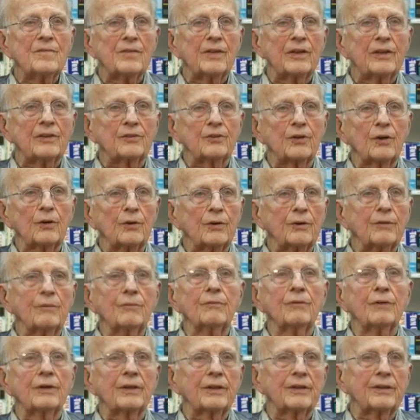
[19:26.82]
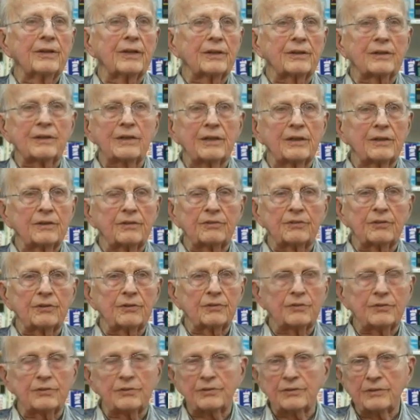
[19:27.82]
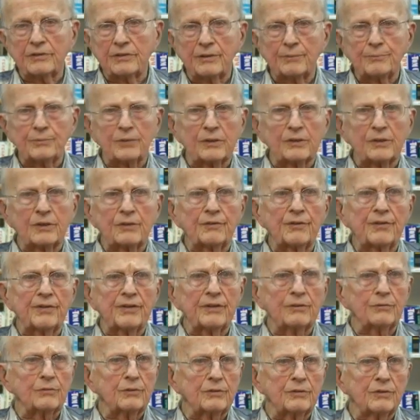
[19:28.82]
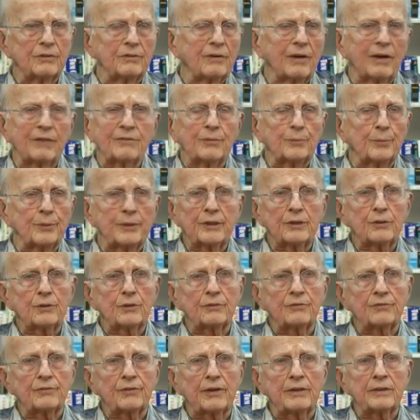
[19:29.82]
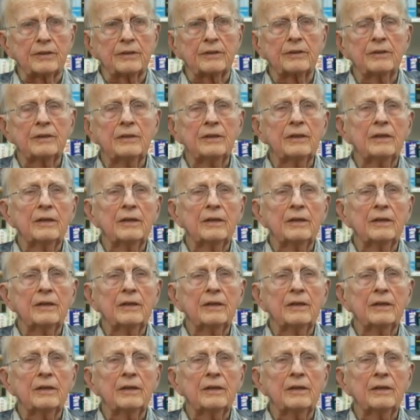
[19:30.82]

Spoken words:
And so one of the other guys goes up to look for the rifle, but he couldn't find it.